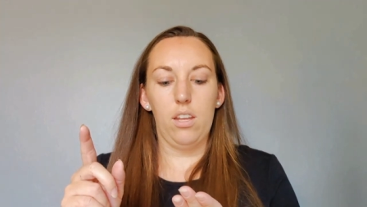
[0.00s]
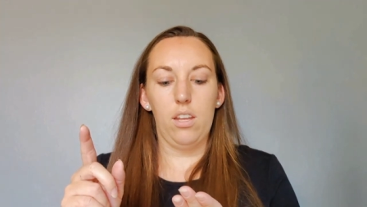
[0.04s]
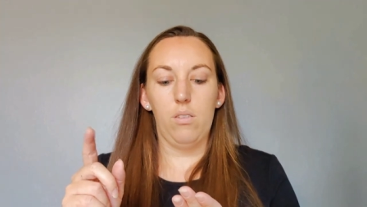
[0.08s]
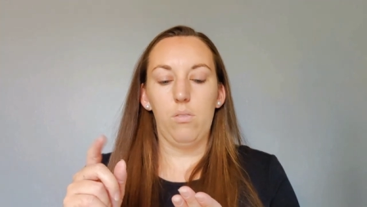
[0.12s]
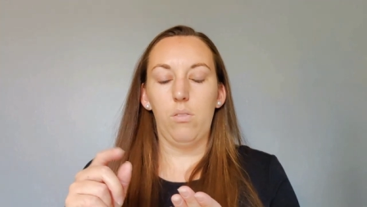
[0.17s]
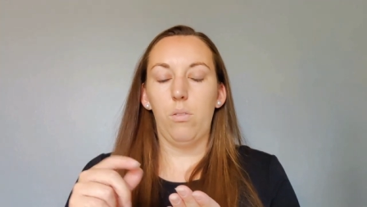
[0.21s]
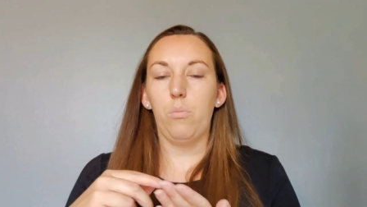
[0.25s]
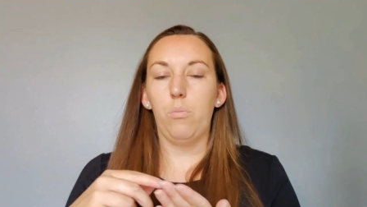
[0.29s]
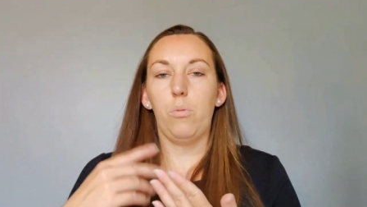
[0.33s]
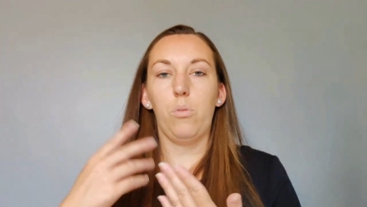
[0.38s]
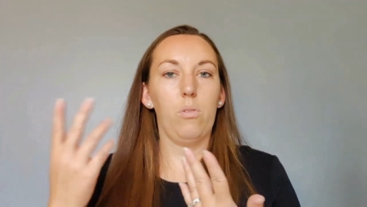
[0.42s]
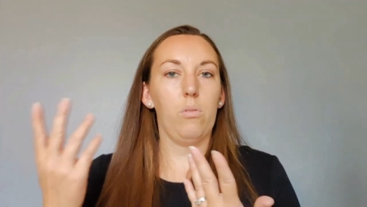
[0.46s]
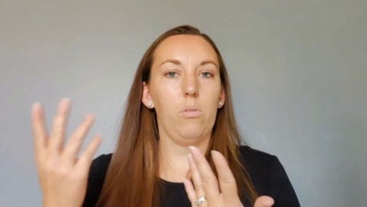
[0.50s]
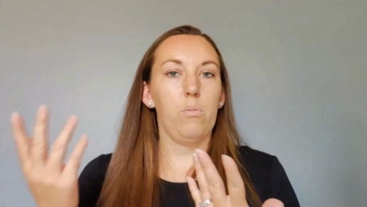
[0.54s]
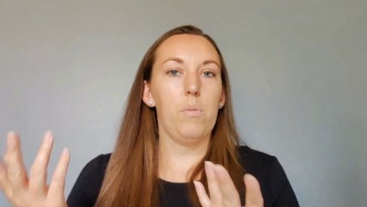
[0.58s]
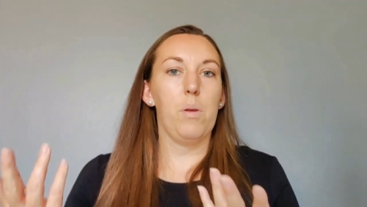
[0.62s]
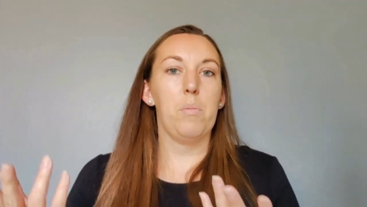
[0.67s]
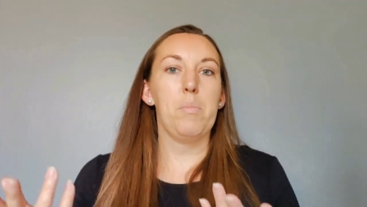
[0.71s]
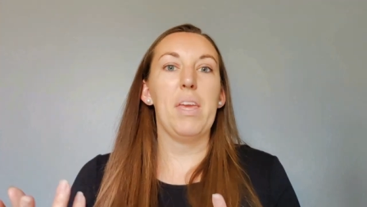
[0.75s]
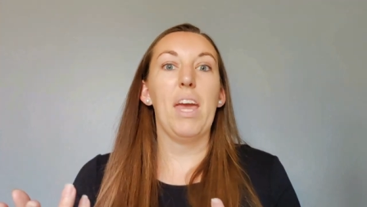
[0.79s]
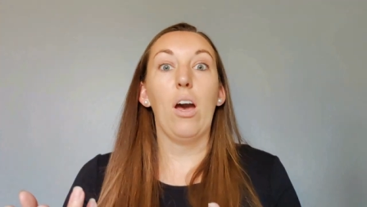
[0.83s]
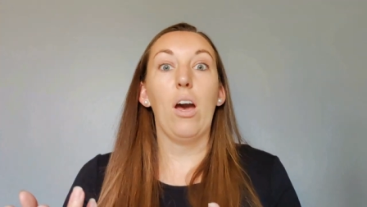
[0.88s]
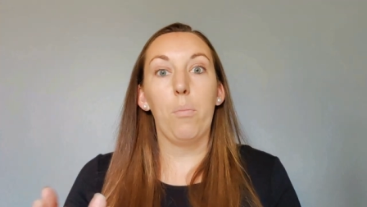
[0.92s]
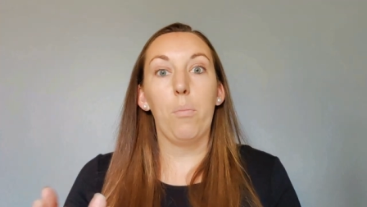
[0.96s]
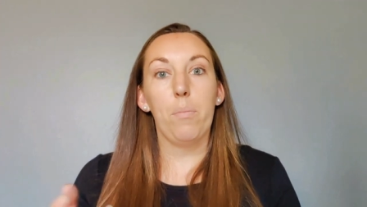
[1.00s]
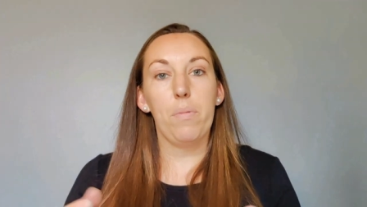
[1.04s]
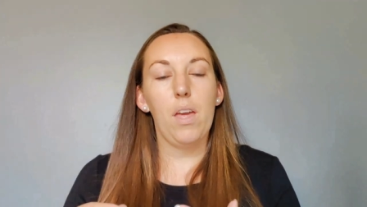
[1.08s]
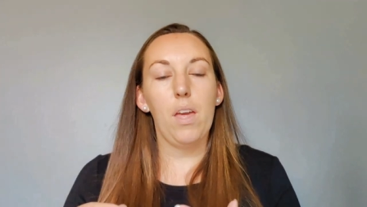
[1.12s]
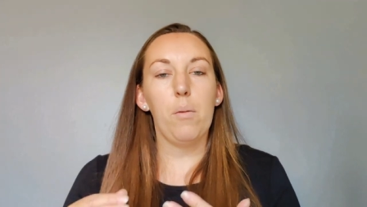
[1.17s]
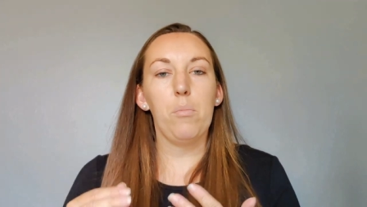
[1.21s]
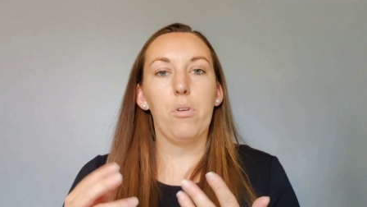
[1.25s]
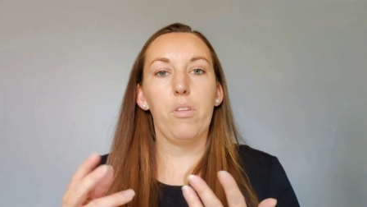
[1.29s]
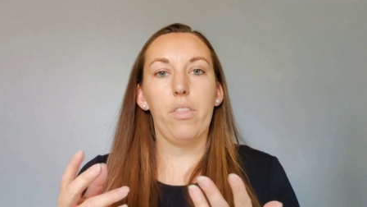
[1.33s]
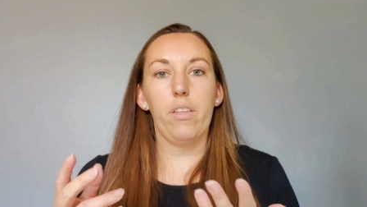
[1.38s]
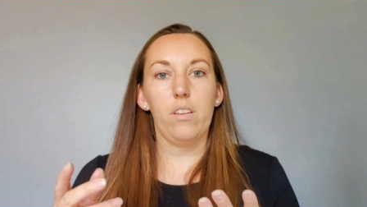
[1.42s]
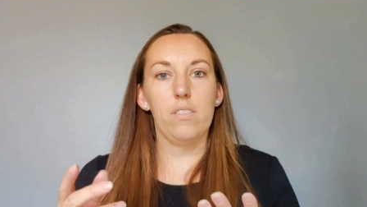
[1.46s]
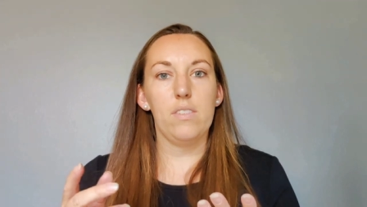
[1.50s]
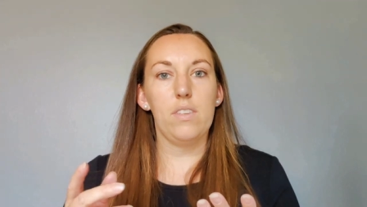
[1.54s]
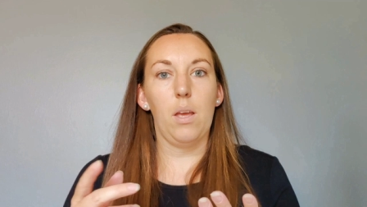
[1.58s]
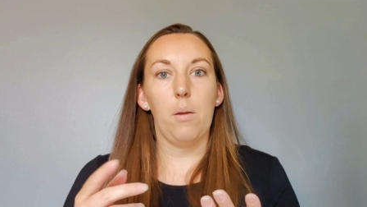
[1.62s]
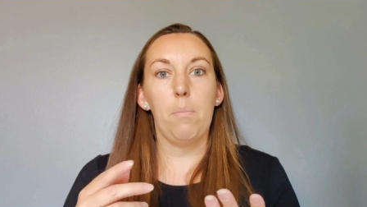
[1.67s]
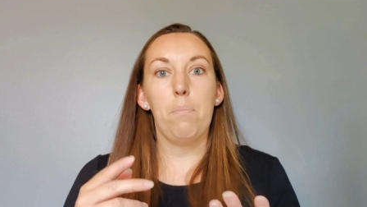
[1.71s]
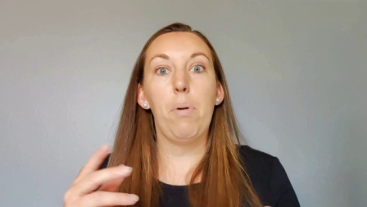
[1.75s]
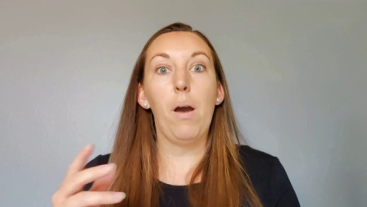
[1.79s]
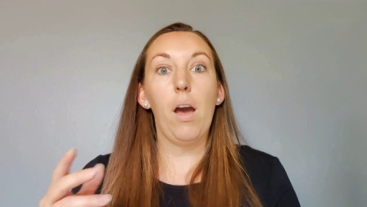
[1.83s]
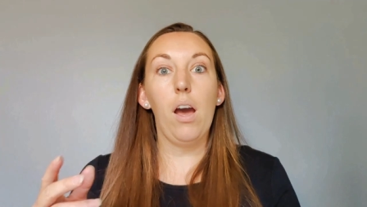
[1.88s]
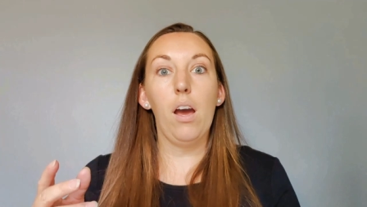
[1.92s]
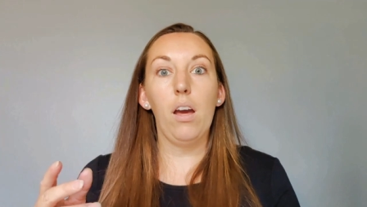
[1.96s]
And then we'll maybe help them or they'll
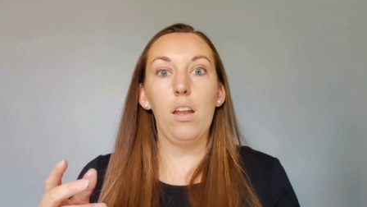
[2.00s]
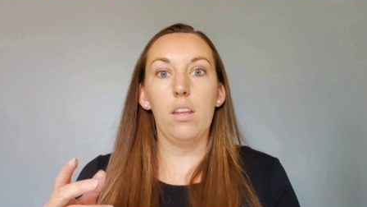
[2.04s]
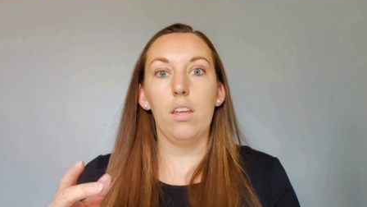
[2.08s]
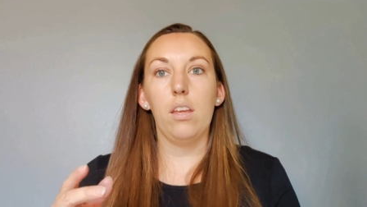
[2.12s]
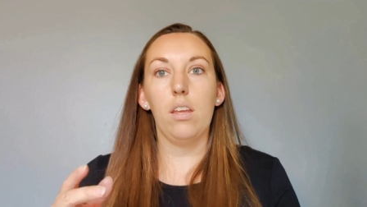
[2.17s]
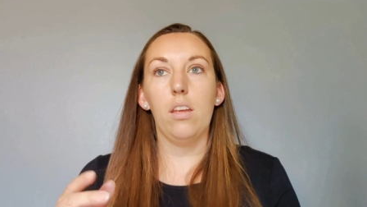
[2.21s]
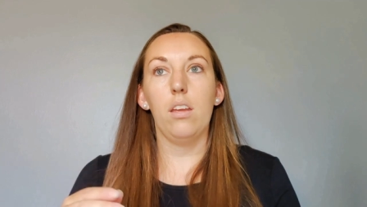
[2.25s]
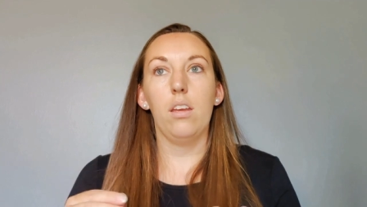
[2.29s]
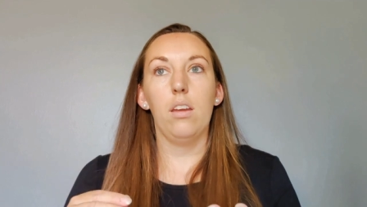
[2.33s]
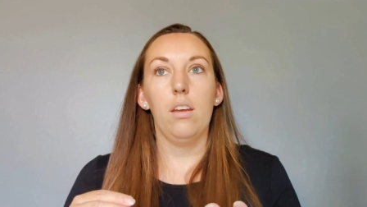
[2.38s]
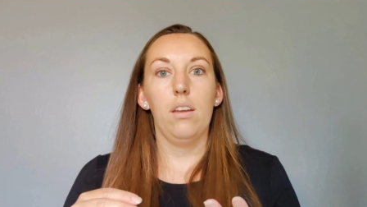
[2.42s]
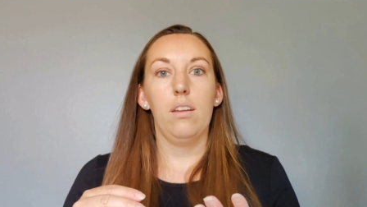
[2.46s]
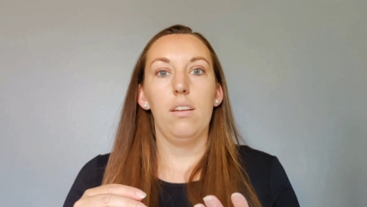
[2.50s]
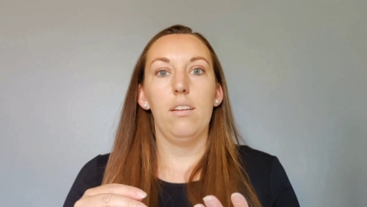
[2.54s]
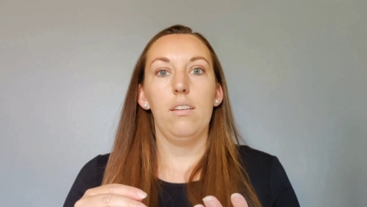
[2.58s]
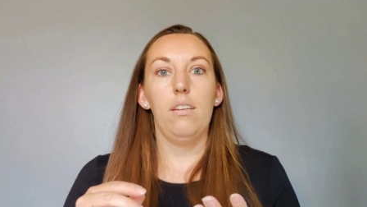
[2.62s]
say potty,